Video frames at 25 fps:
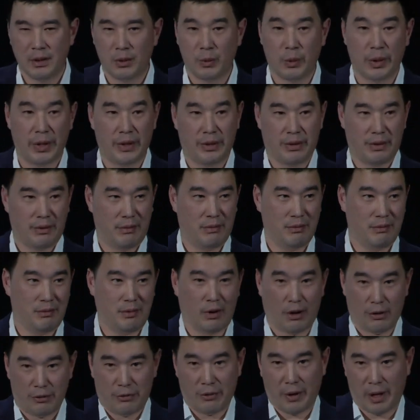with
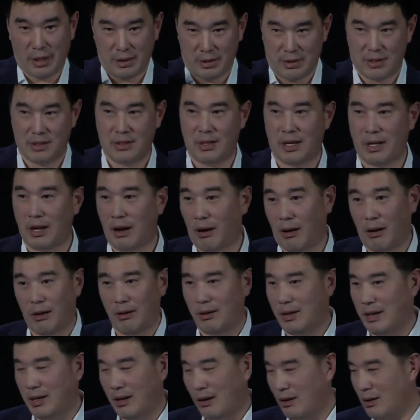our friends and
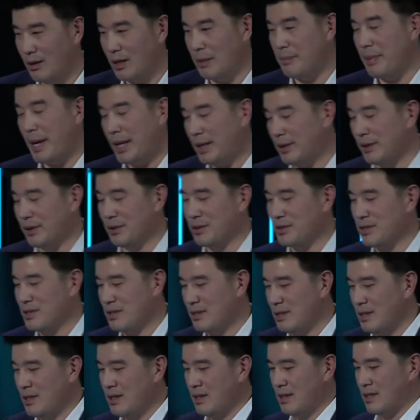our, and our
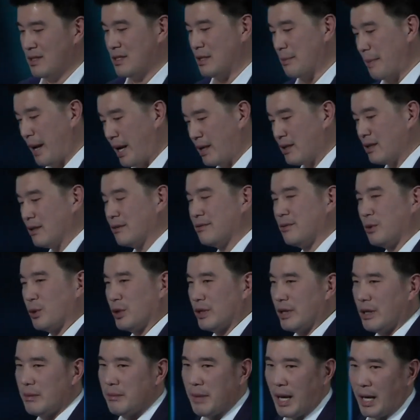competitors, Symantec,
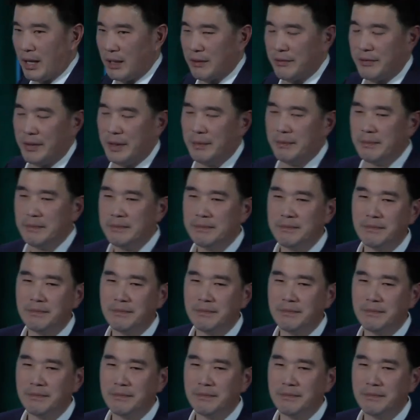Fortinet, and McAfee.